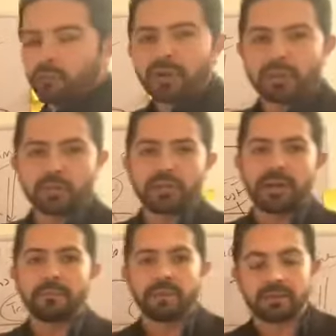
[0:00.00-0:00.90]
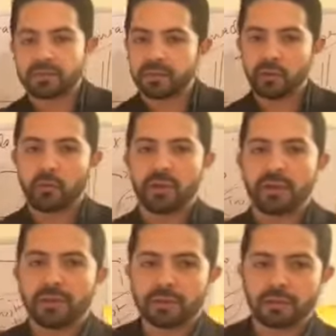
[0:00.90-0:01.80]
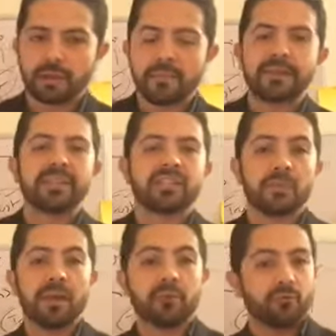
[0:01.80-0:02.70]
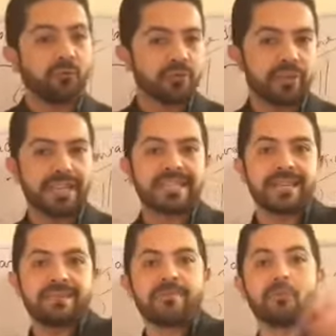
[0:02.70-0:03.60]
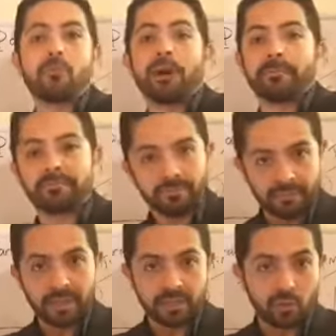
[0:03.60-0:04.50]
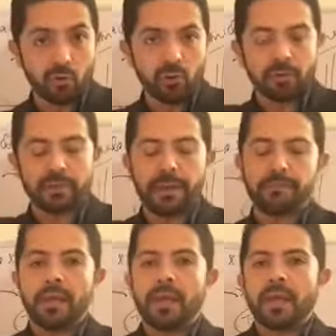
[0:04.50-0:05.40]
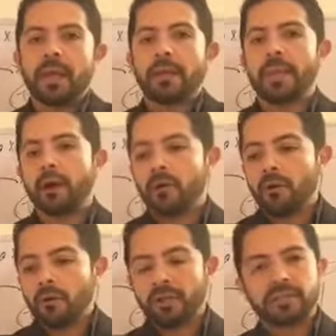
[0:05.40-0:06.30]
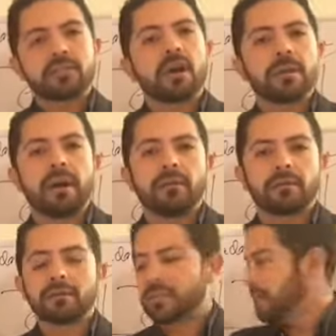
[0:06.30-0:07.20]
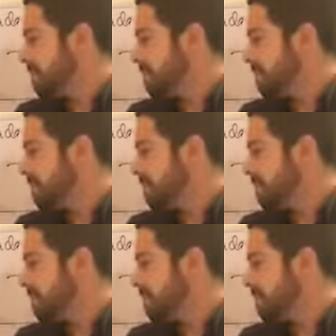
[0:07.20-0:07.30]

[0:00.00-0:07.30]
want to do that, because you don't want to commit the tomato rule. So that's tip number one. That's a cool one, right? Now let's talk about tip